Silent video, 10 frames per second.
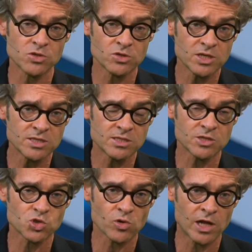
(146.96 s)
So this
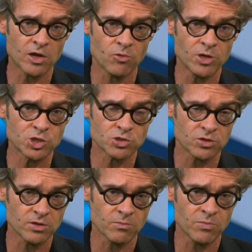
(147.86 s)
is a trial which
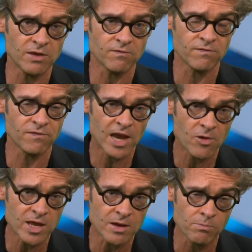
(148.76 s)
should be
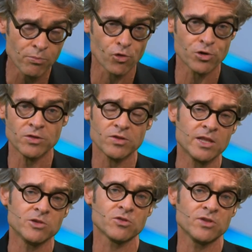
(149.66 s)
very
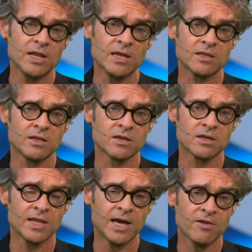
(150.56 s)
important in your daily
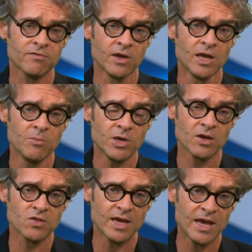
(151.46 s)
clinical life,
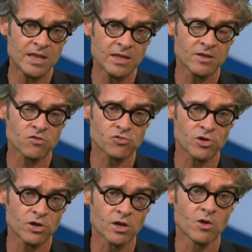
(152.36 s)
because adding this
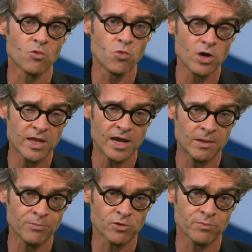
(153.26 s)
drug will
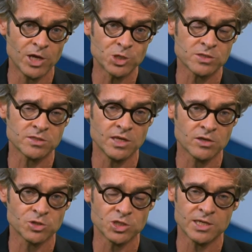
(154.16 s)
help your patients
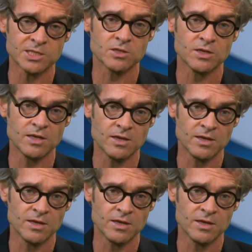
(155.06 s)
decongest